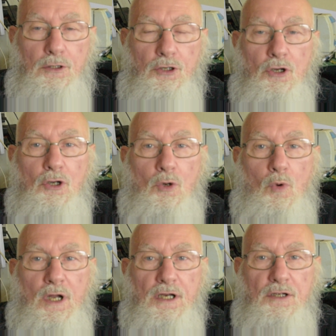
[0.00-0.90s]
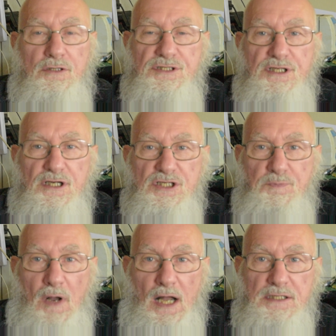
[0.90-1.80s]
You're going to want a good set of
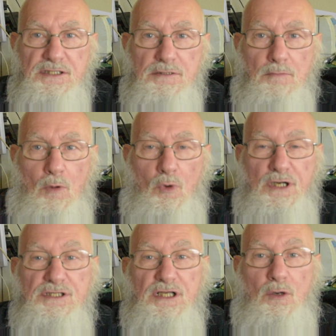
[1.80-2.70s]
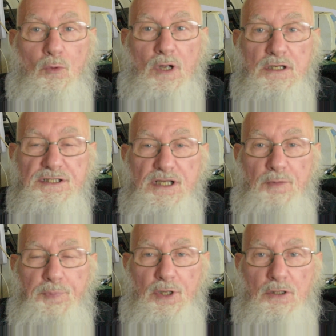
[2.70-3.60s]
spots. I want to run a set
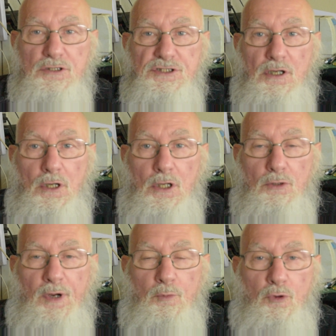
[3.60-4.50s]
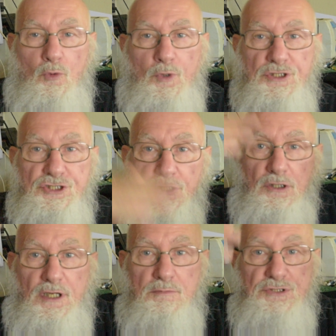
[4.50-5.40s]
of pillars right where the
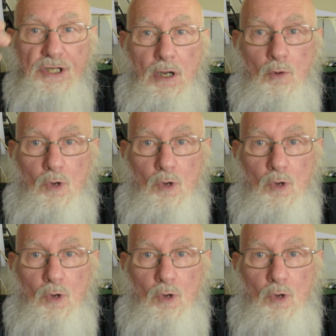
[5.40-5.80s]
windshield comes down.